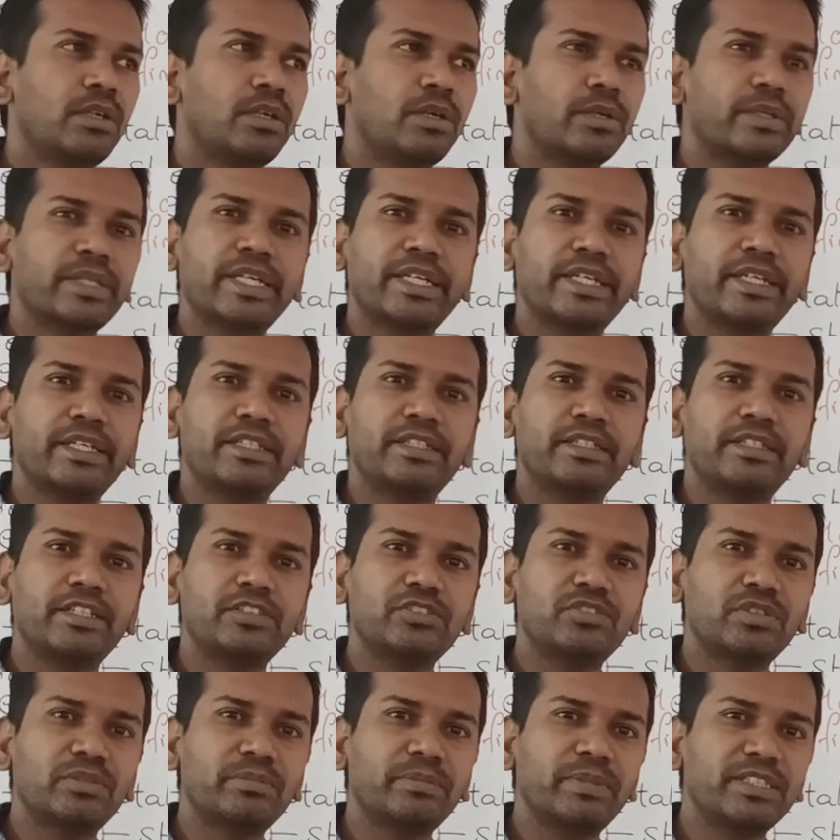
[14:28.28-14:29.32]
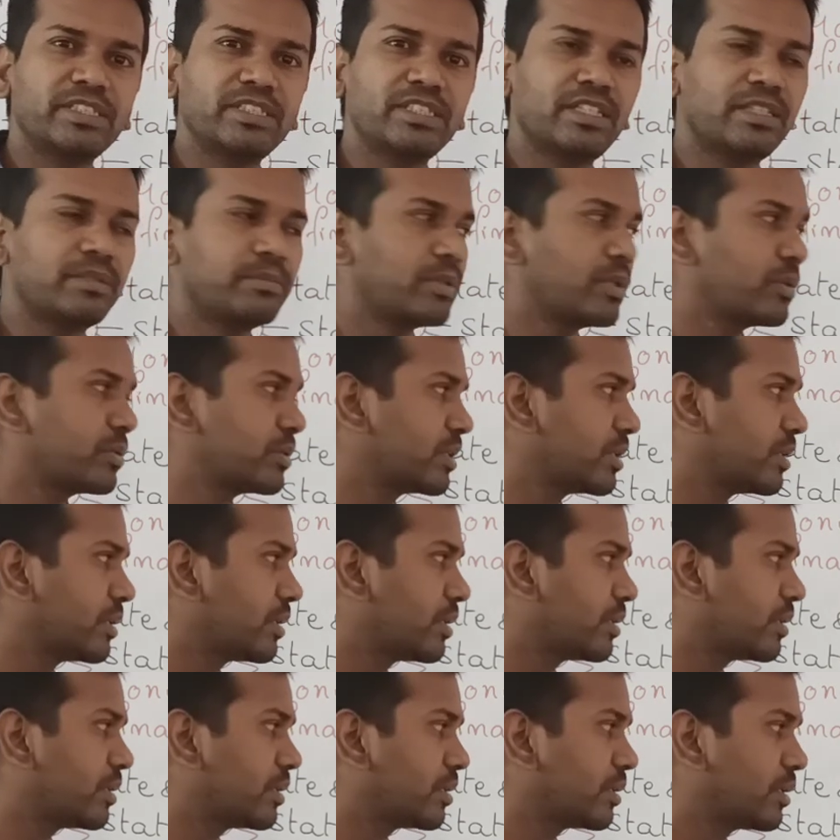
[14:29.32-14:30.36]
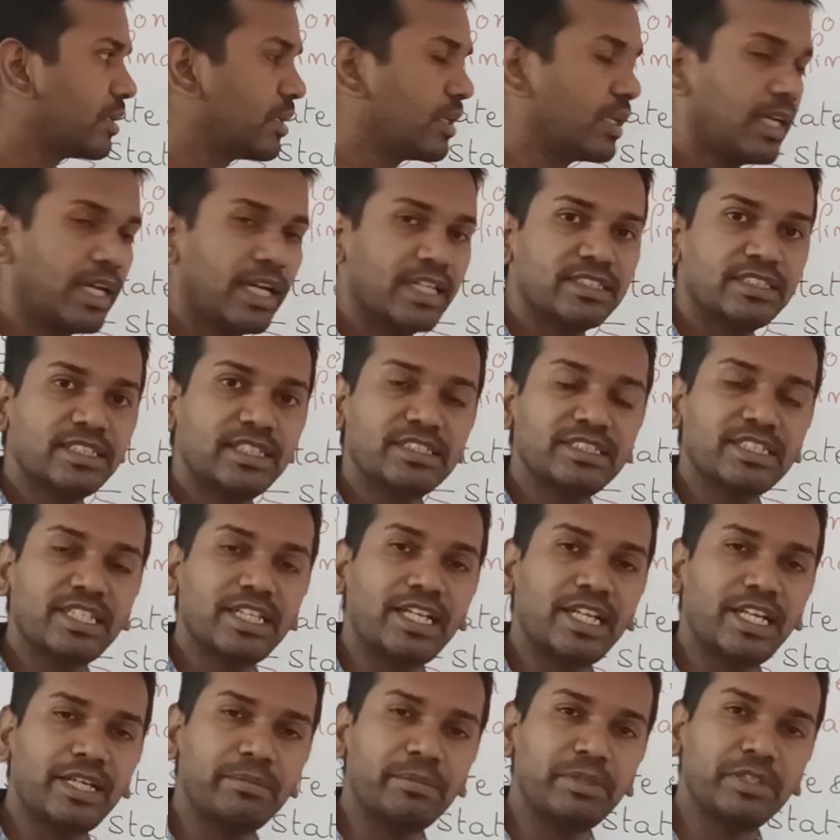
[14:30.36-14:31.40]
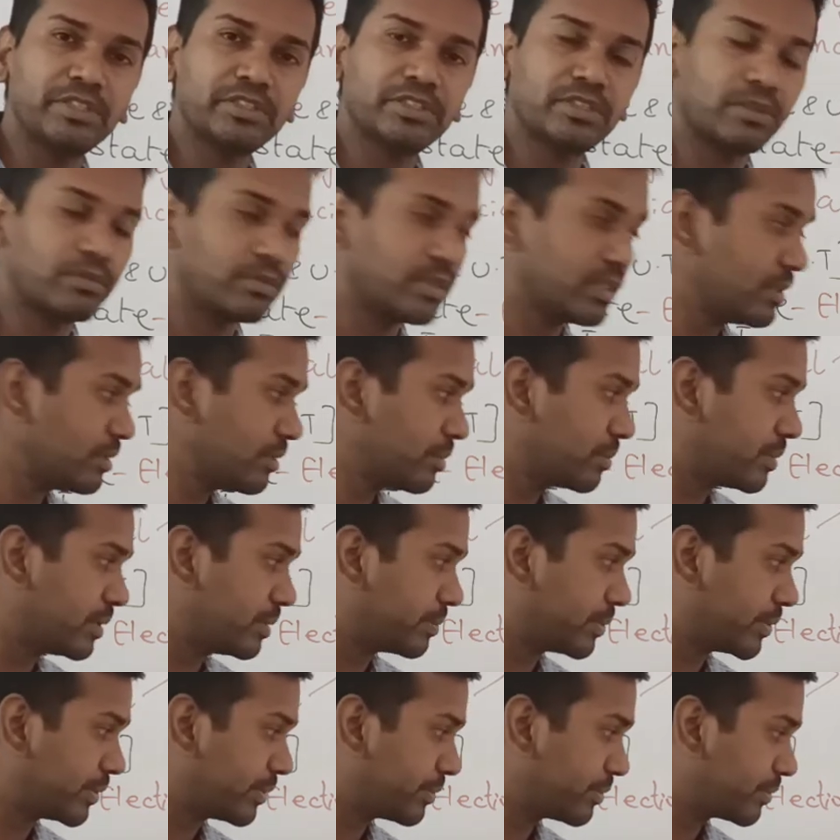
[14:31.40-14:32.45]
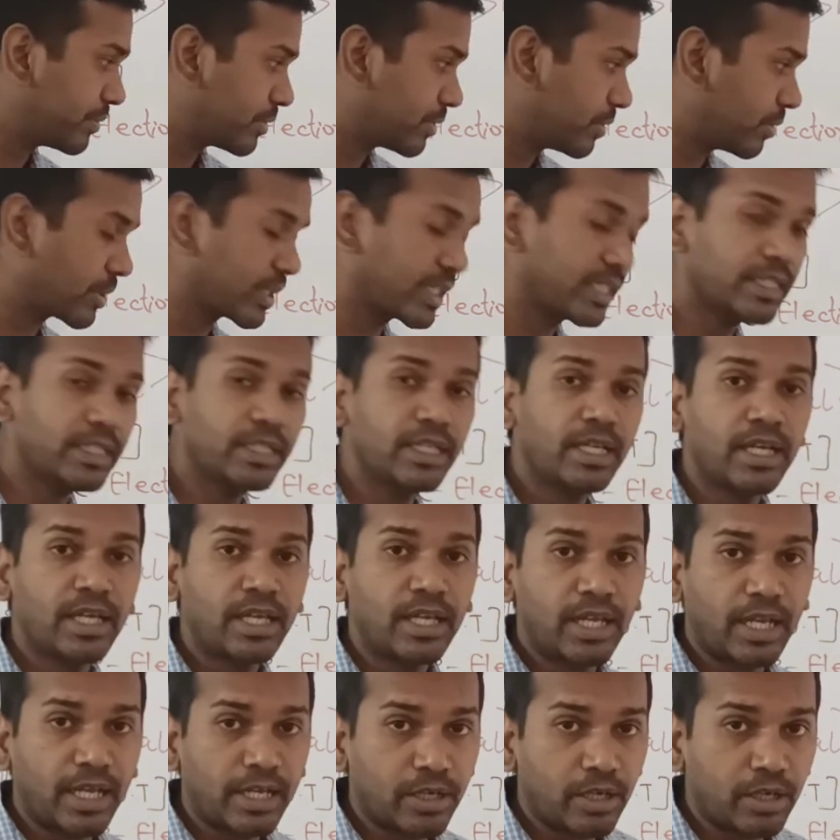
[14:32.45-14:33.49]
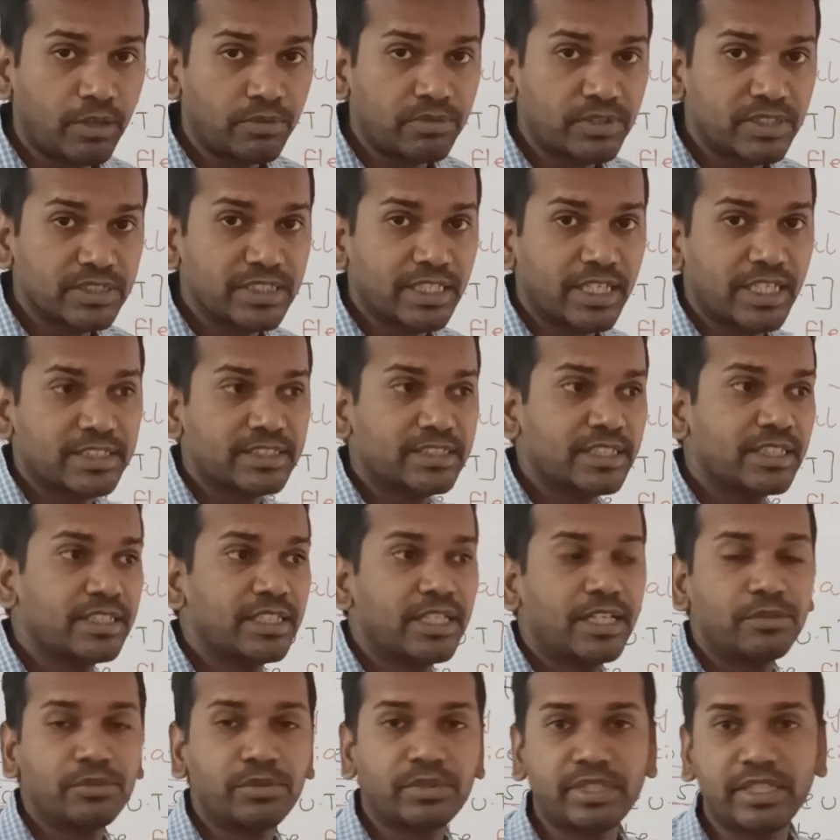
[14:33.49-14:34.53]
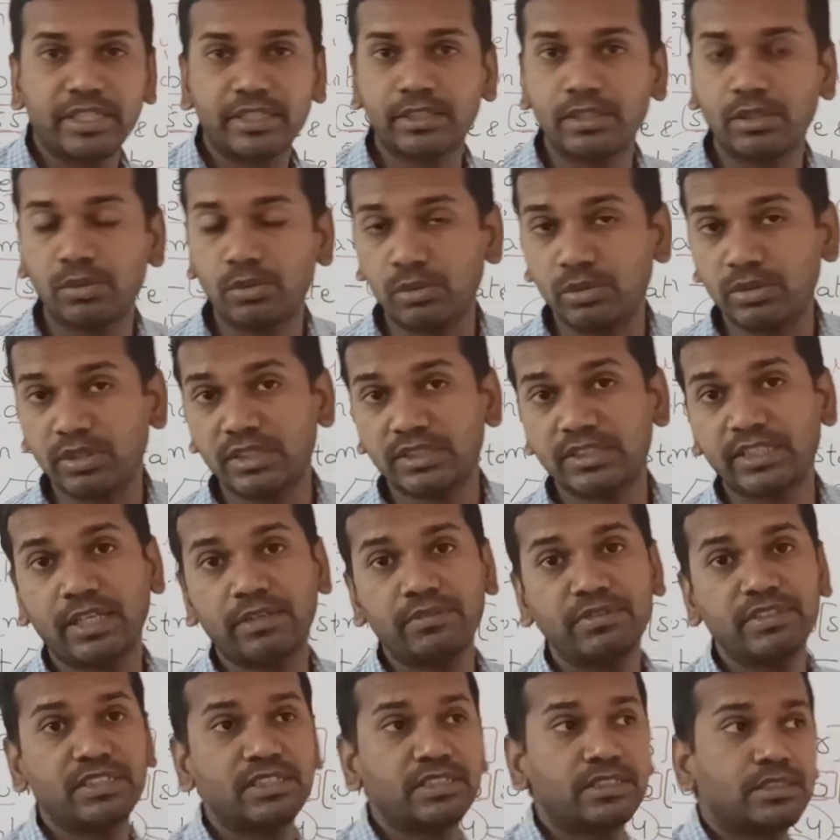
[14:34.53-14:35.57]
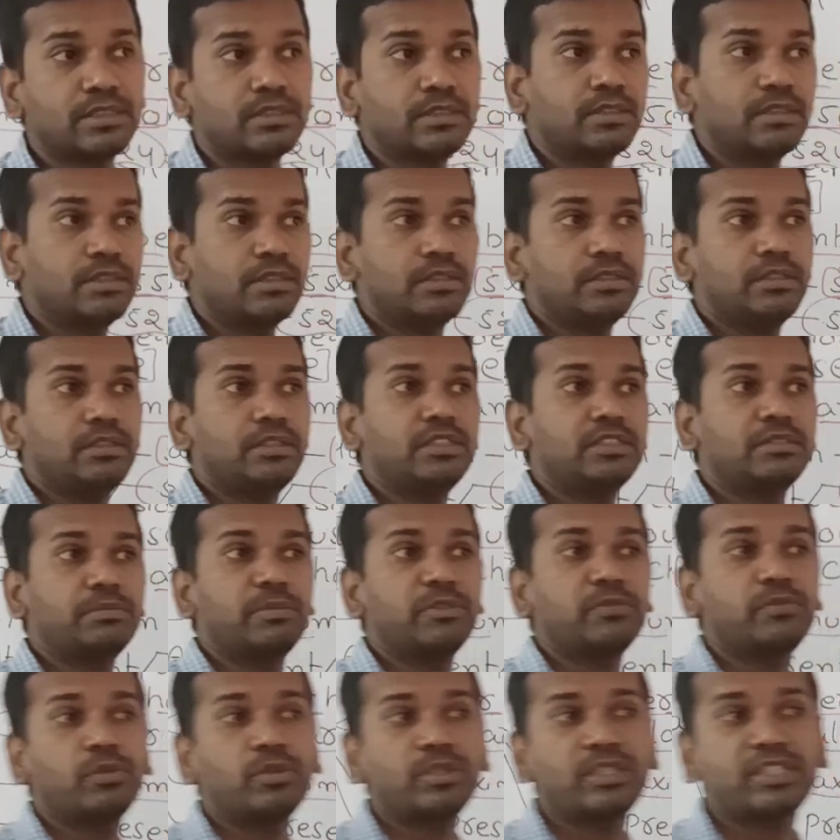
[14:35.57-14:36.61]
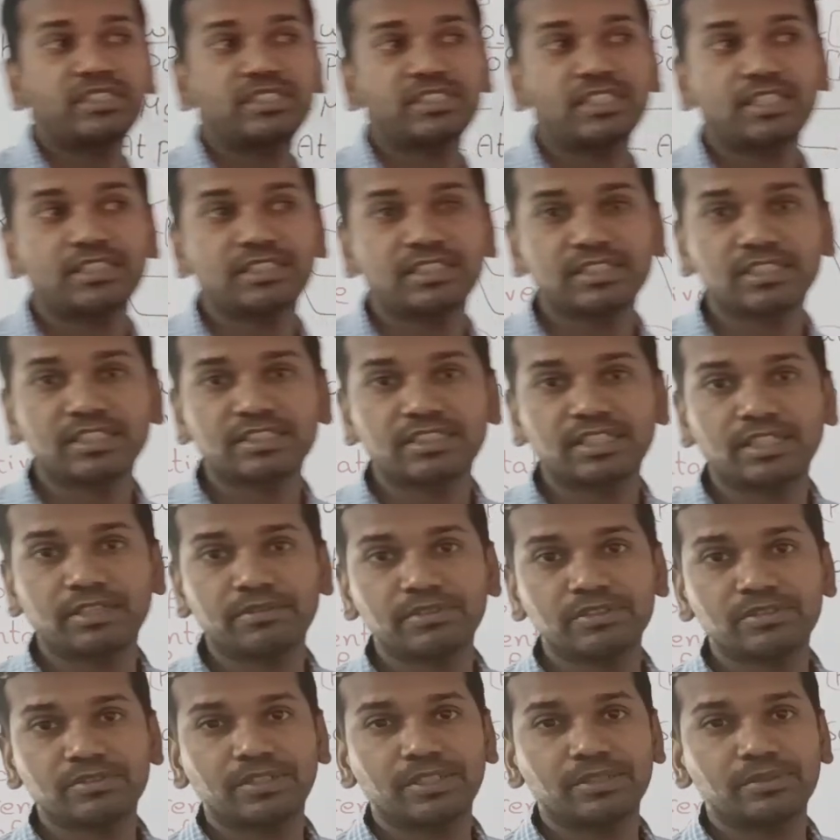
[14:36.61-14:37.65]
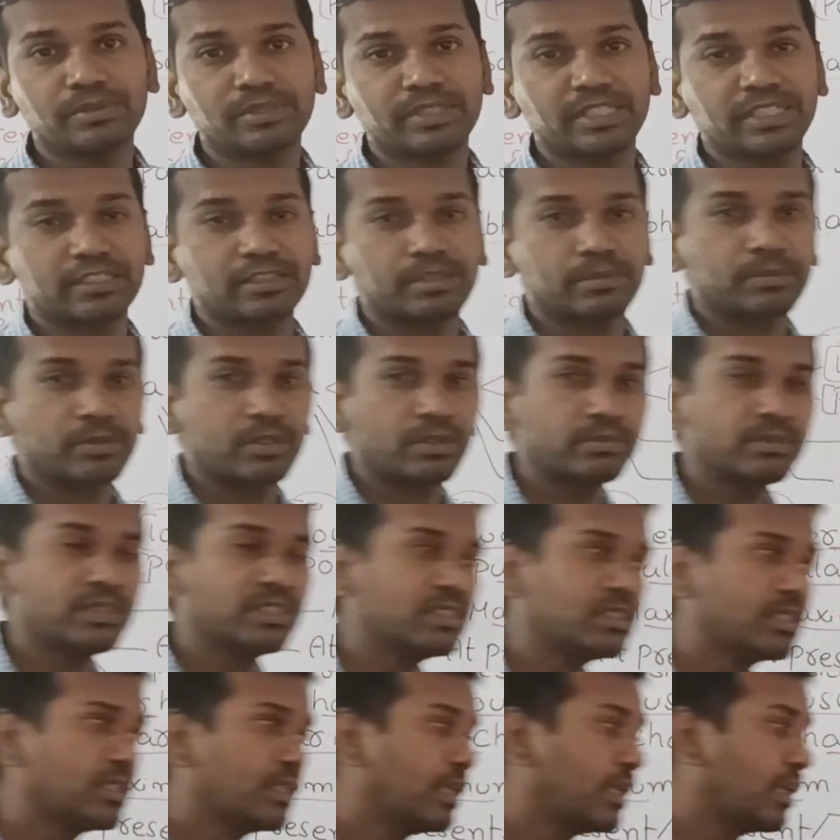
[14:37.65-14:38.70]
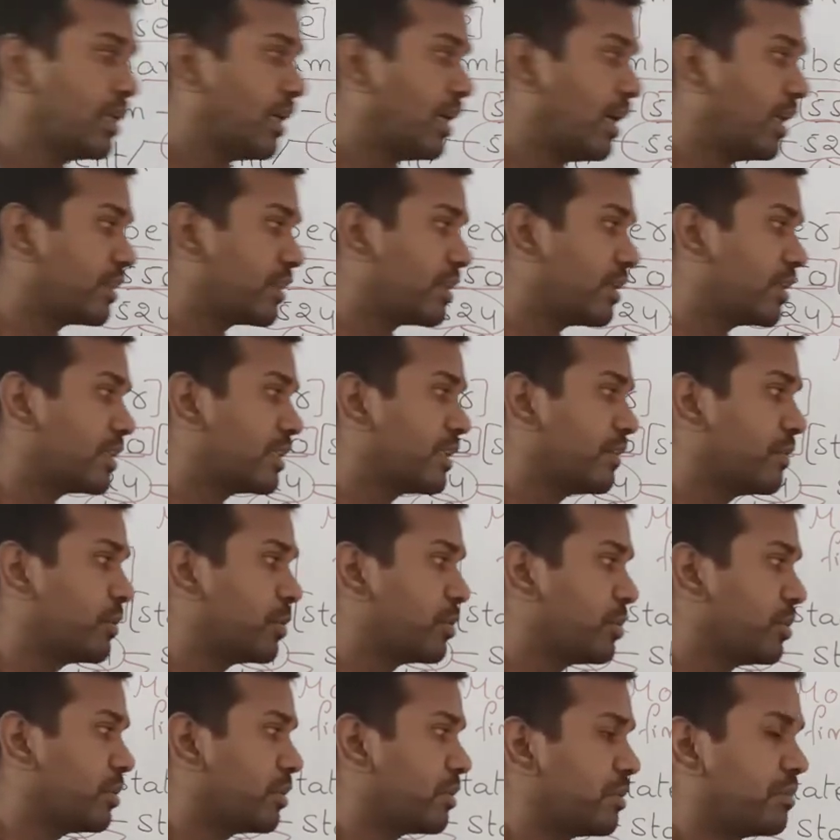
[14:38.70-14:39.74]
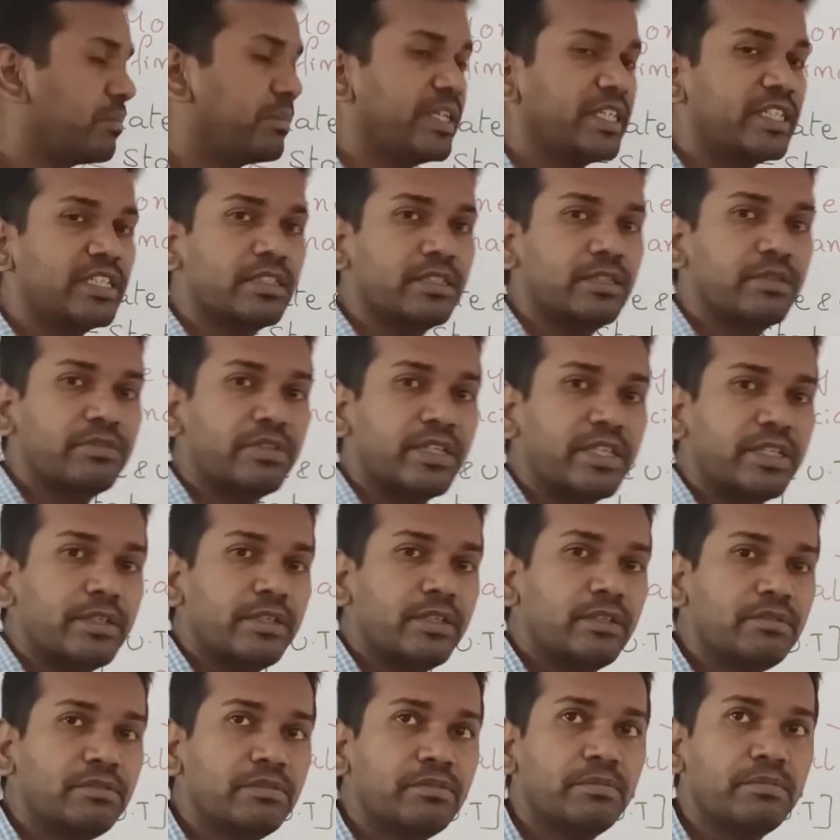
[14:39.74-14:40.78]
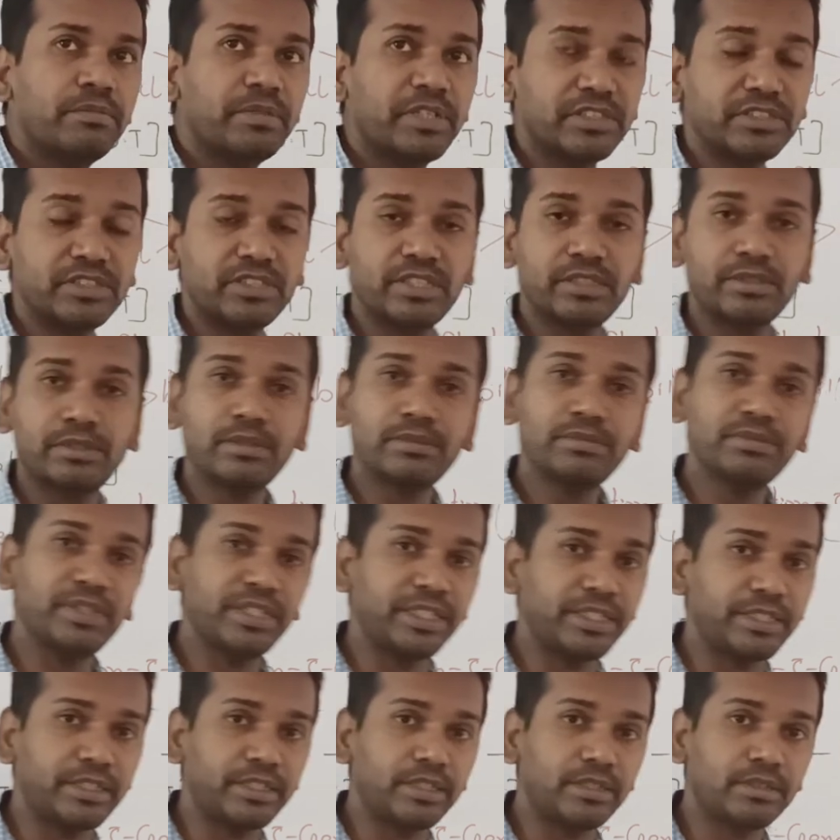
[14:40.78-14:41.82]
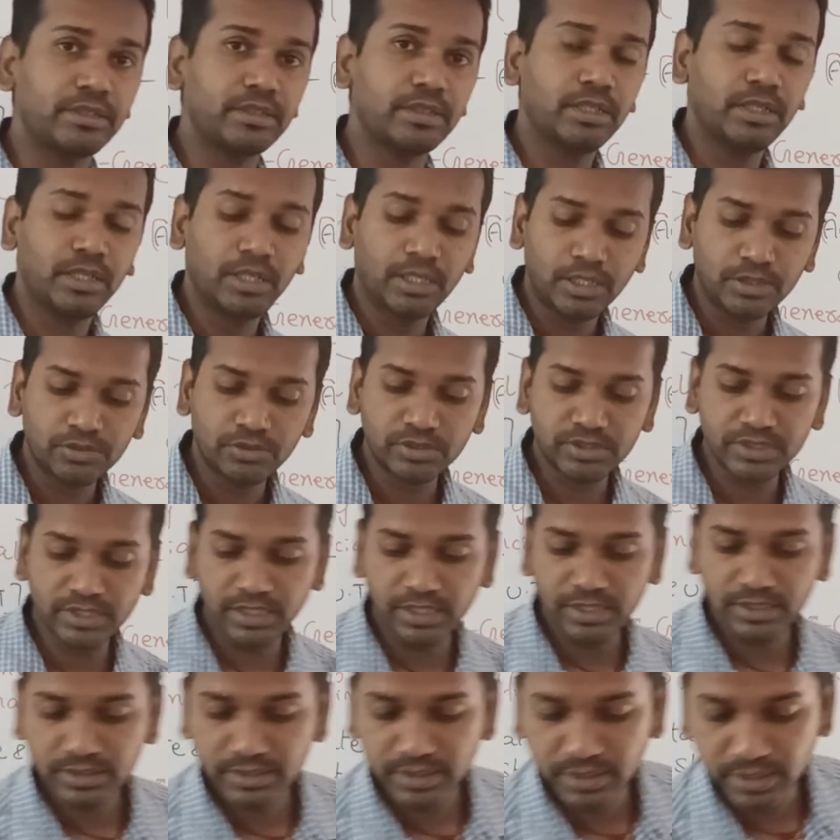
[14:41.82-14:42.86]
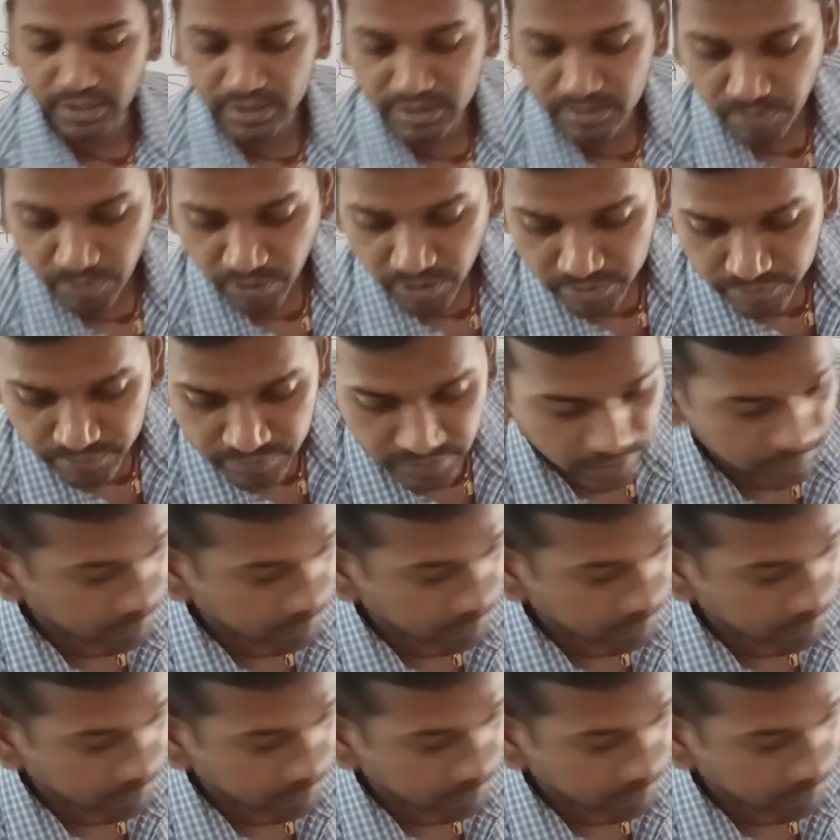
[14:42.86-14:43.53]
okay, that should mention about assets and liabilities of the people, okay, and after selection they have to take the oath. Service, before discharging the service you have to take the promise, and that they will make in the front of President of India. So children, in this point we